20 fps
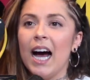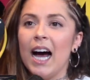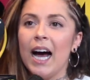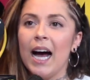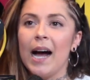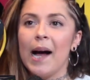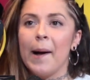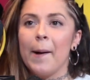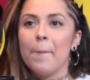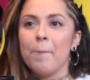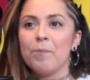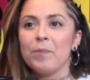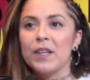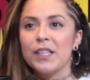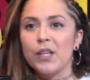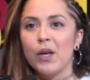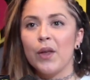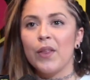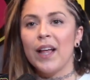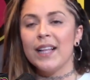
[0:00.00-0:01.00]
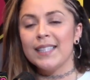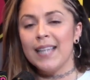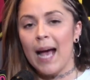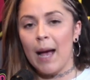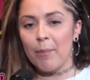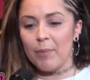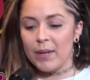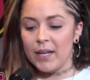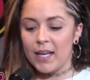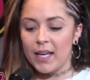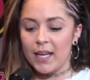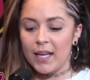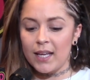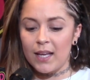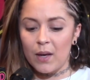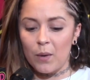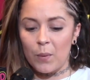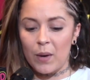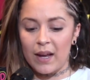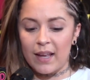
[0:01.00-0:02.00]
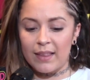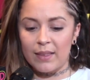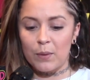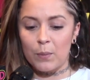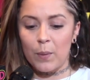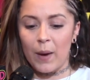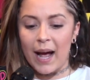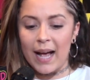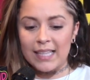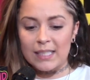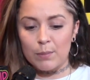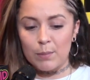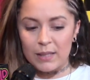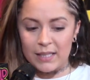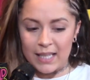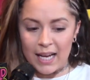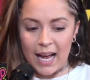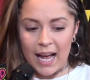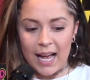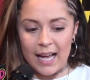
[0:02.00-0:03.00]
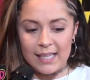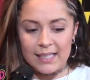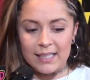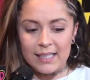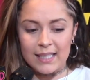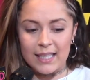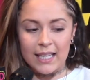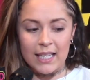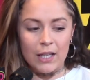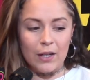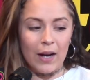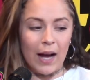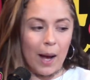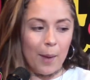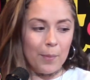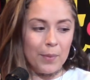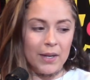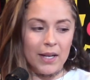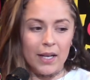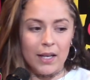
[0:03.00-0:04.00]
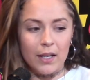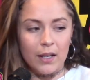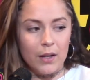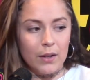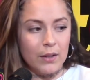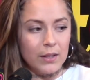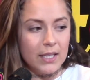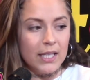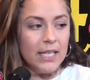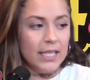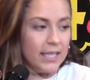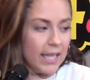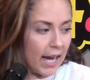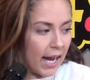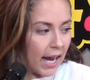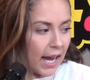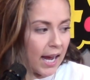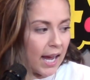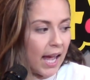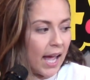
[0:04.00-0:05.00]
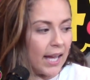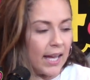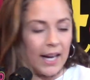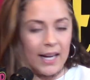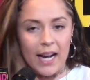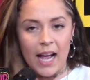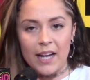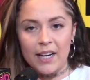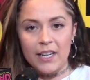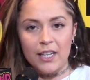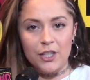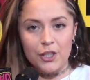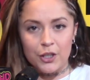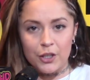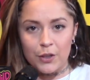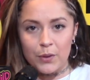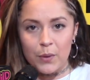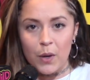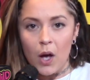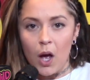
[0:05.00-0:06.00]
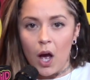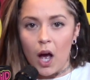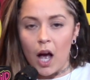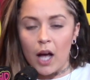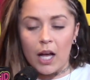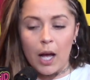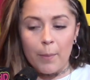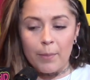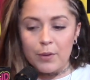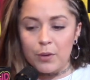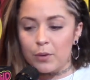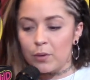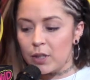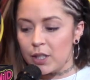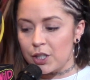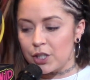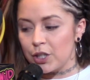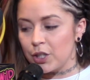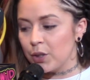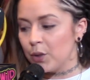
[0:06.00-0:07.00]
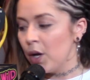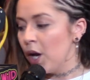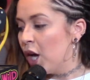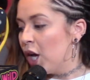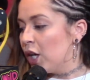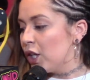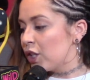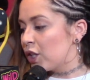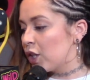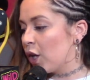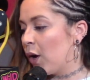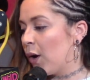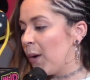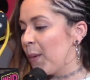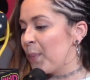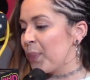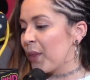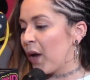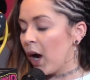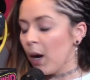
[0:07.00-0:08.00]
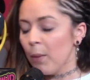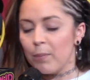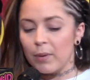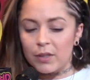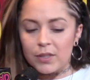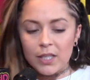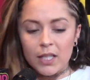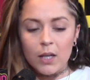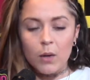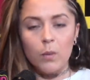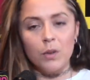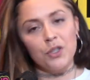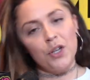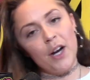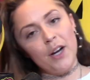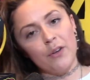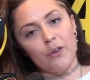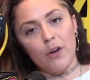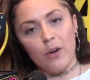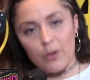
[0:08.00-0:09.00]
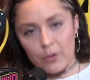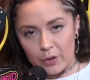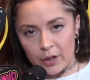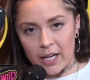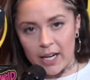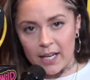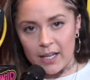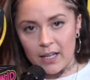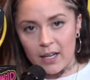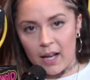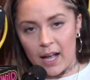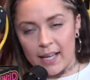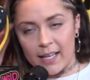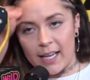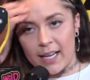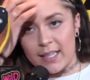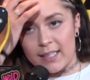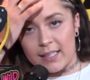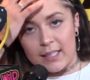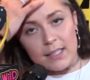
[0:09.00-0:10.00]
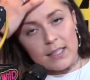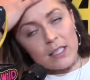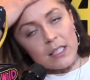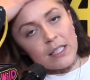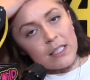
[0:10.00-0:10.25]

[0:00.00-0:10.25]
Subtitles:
So that's happening with Wazzmatazz here happening today. I kind of had a cup noodle issue. So our building, we're trying to grow green, I guess.